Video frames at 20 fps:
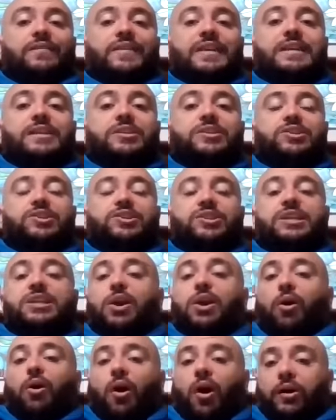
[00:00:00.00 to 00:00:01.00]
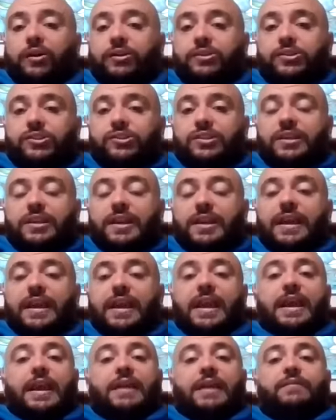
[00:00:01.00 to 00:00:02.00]
The Seahawks,
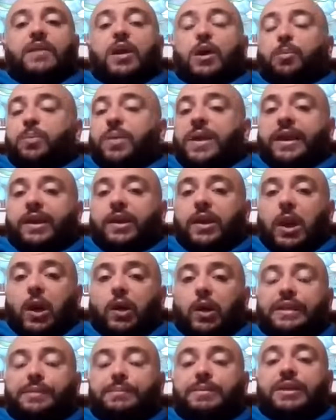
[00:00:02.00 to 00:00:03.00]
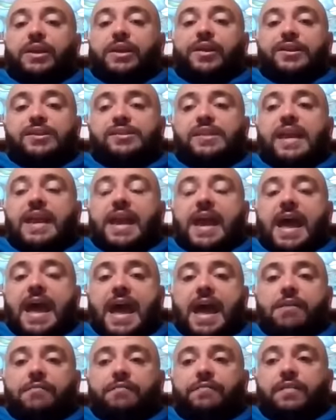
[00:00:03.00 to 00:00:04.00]
they're picking early because they
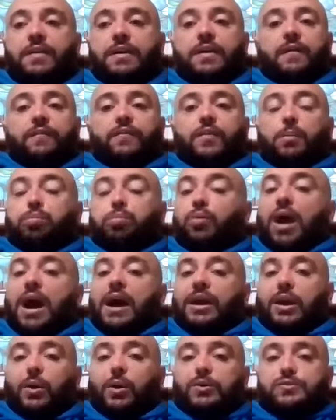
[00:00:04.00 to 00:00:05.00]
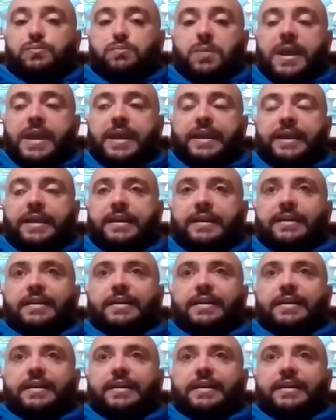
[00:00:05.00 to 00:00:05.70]
have the Broncos pick.